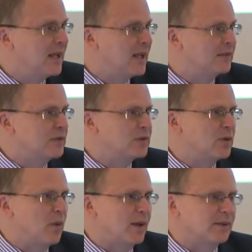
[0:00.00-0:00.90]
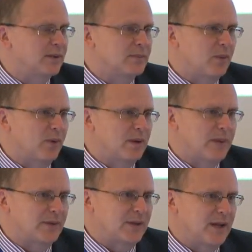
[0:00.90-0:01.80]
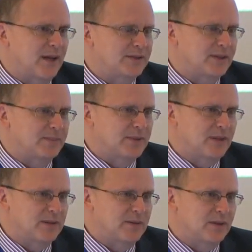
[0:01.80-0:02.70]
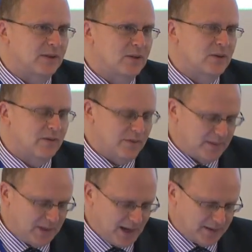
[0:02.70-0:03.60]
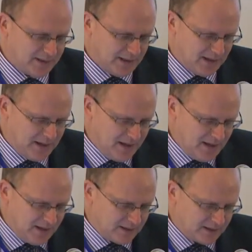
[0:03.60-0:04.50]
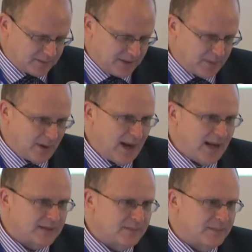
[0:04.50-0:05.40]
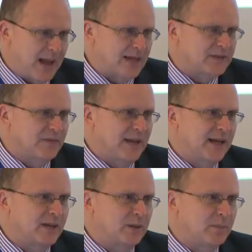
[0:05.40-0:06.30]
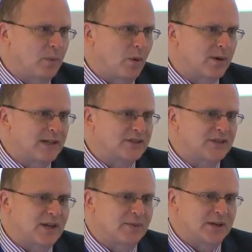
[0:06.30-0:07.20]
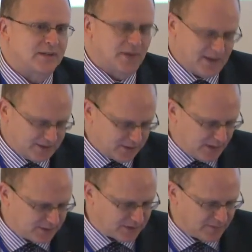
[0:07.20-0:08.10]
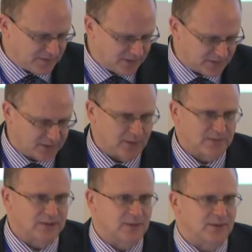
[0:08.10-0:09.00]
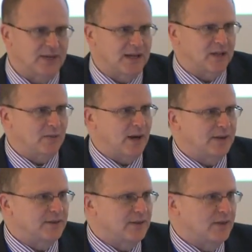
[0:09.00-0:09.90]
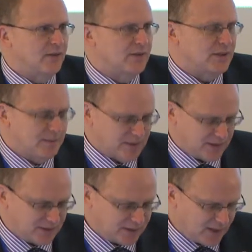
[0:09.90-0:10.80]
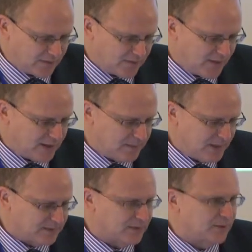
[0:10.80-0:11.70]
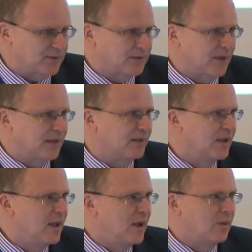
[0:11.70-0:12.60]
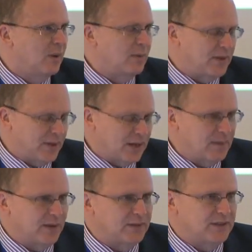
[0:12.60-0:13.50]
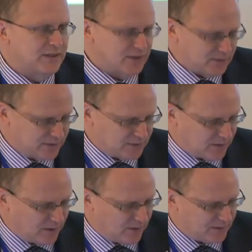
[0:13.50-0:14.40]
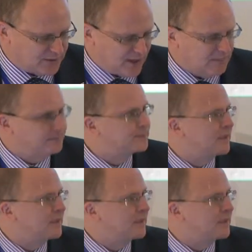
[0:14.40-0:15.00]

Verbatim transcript: If you do want to learn more about the concept, uh, you could Google V B I D, because we perhaps passed vehicular borne incendiary device about seven years ago, so it'll take you right to the University of Michigan Center for Value-Based Insurance Design, where we think about these issues uh, all the time.